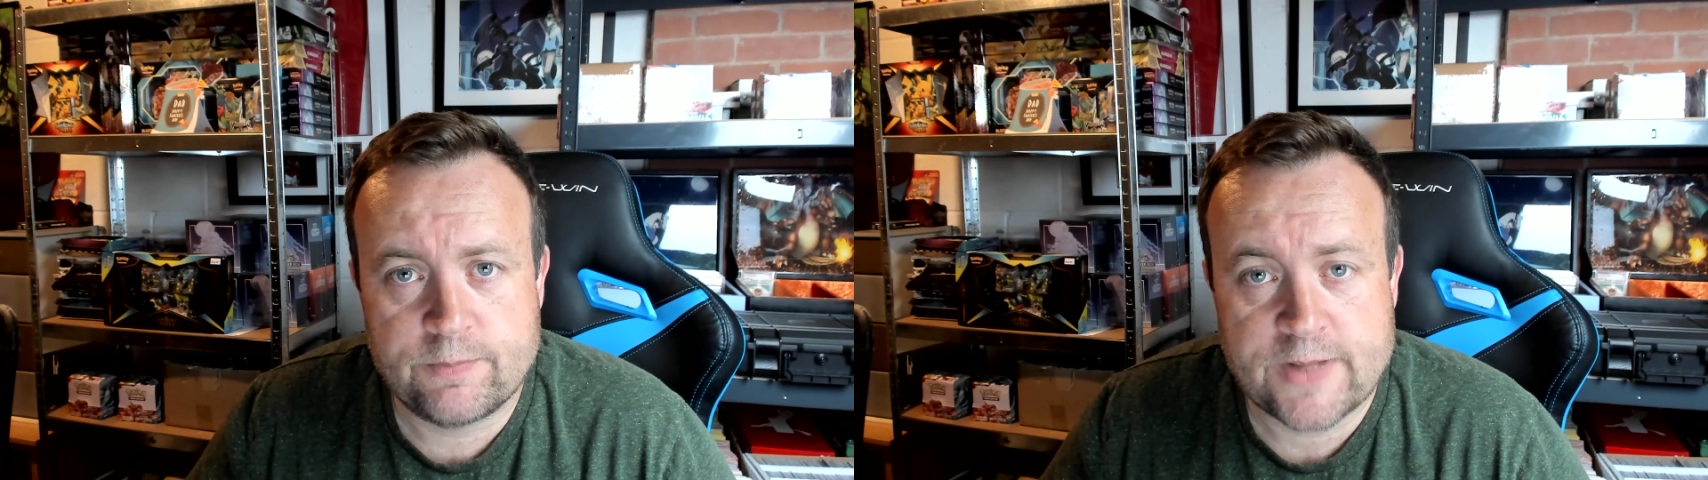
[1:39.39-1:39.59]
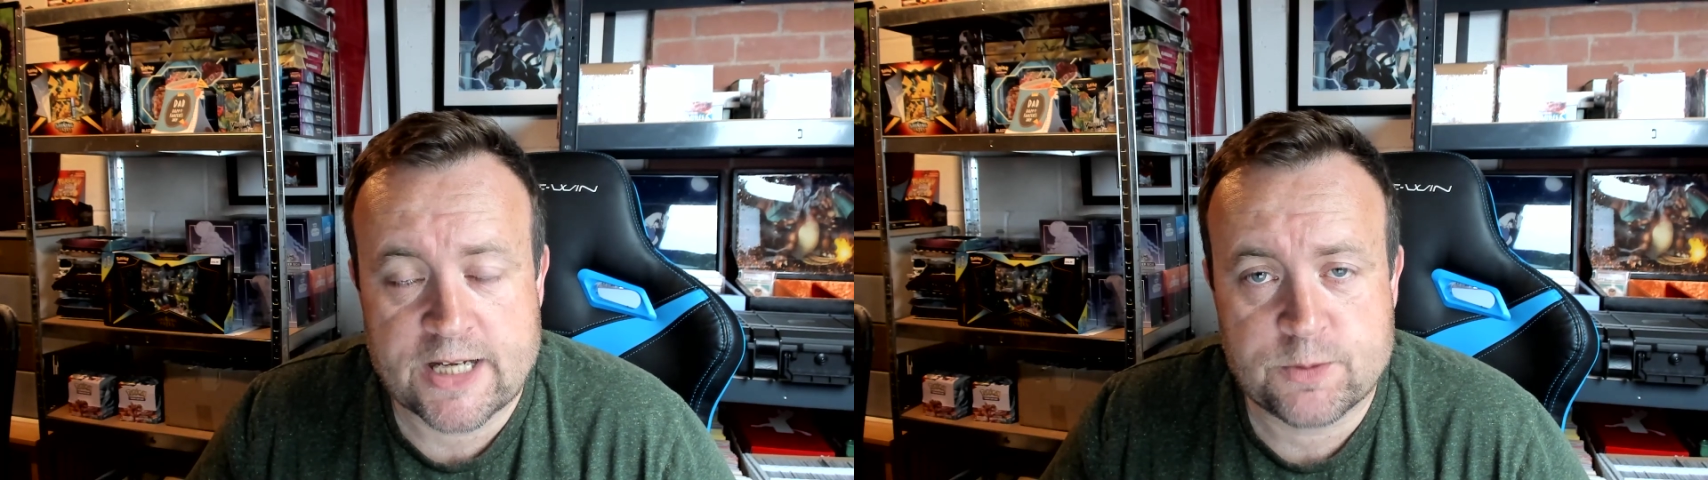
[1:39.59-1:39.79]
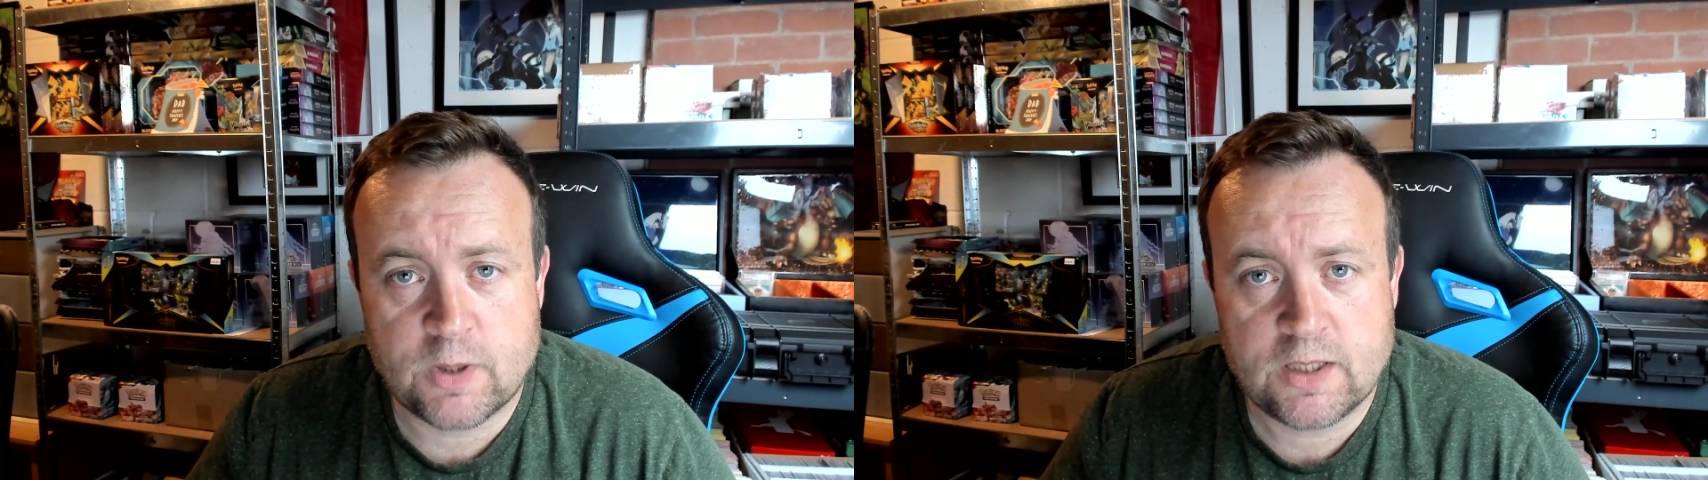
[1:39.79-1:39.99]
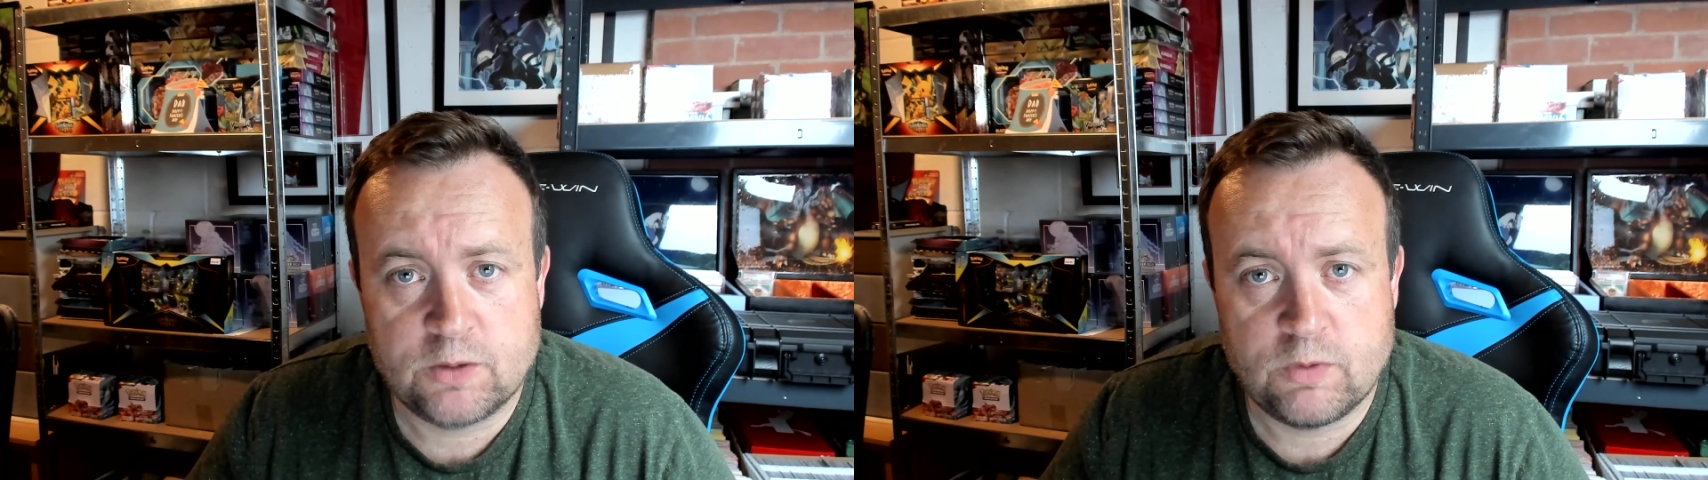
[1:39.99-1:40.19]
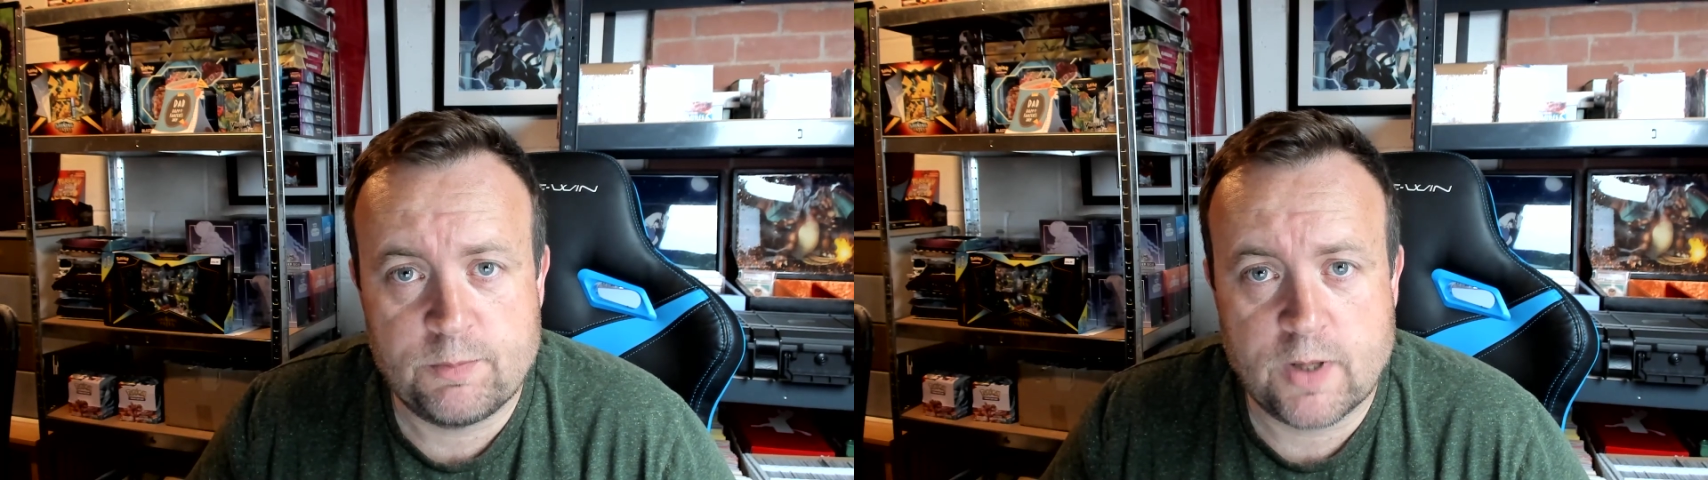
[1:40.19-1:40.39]
That's why
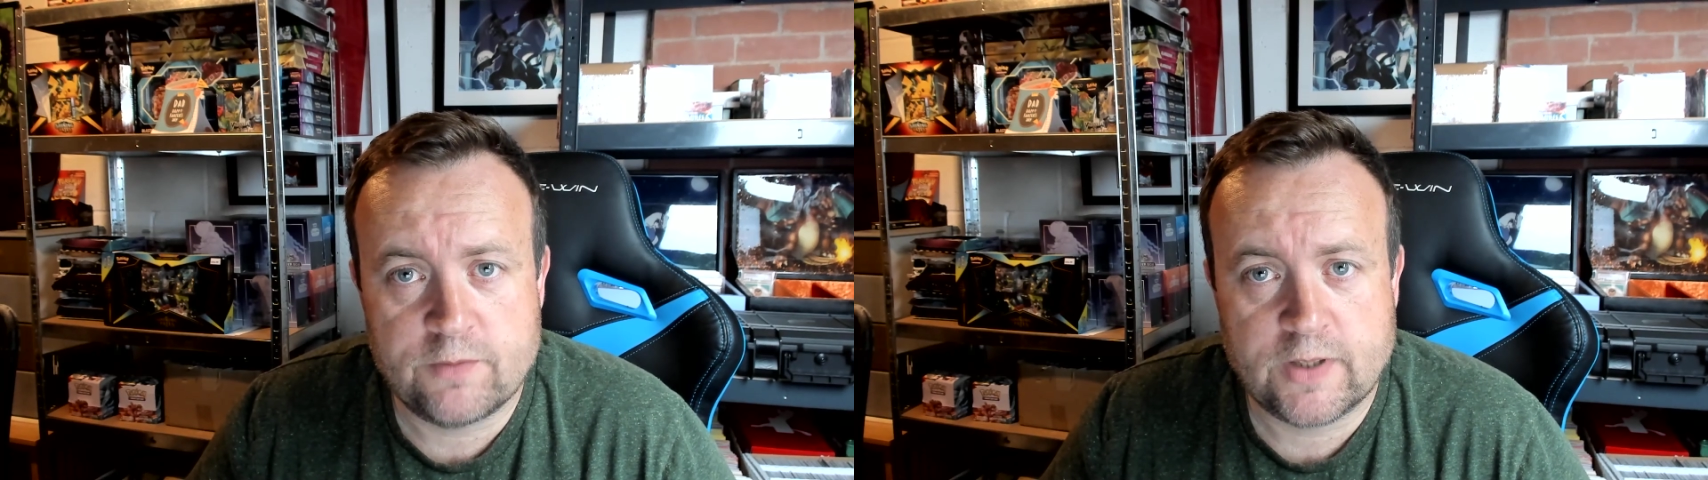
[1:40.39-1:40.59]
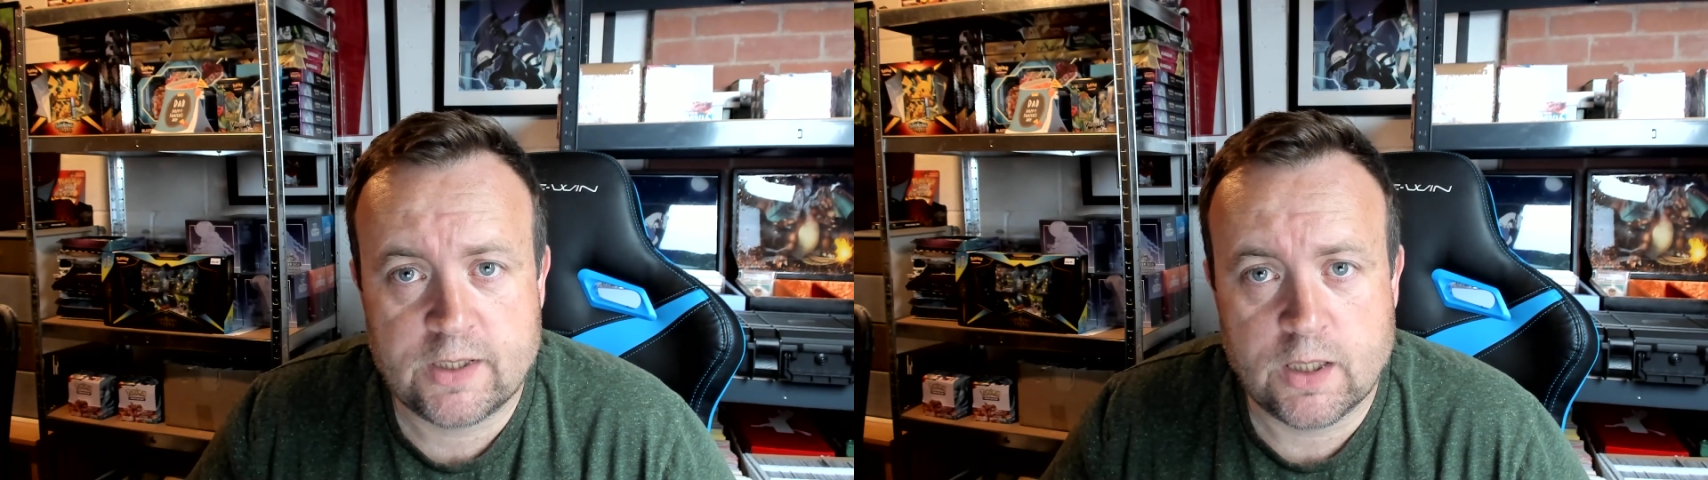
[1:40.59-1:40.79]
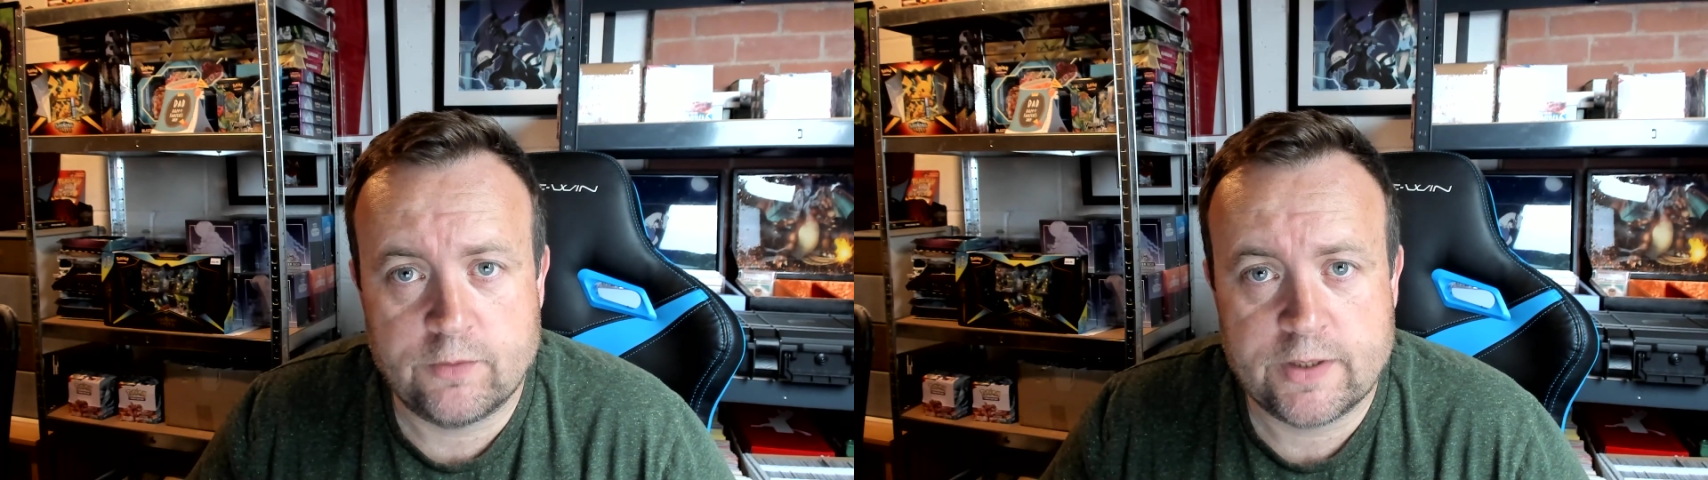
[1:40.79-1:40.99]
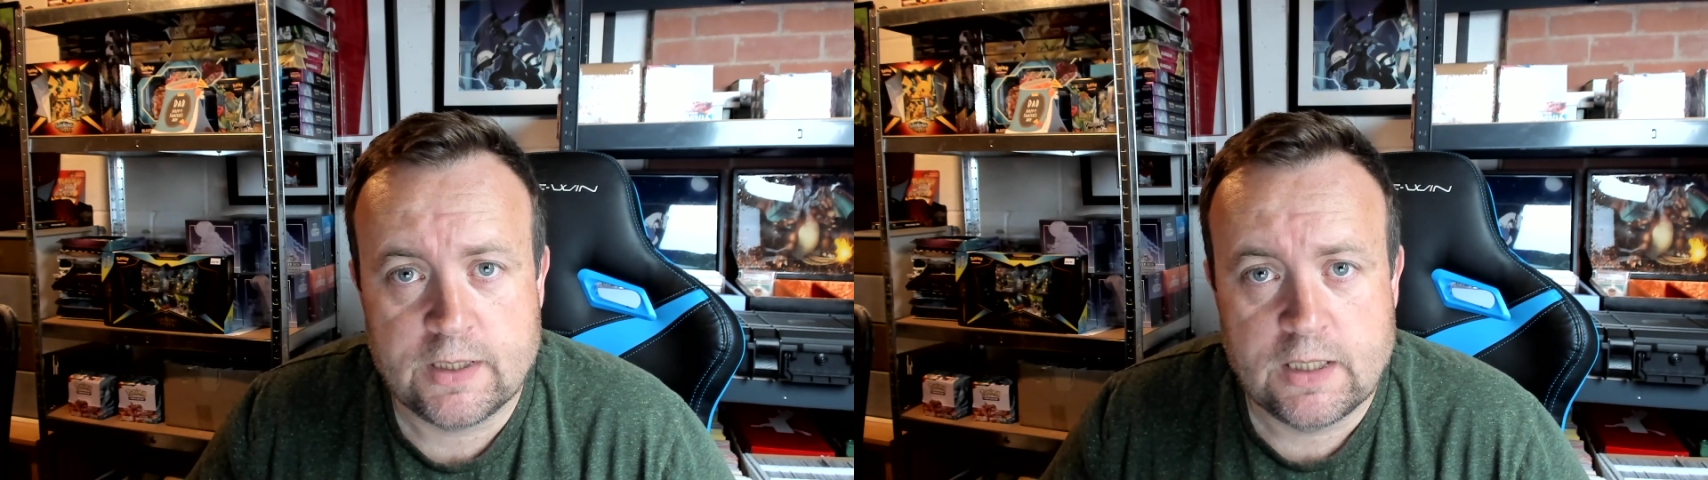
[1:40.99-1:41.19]
we both had COVID.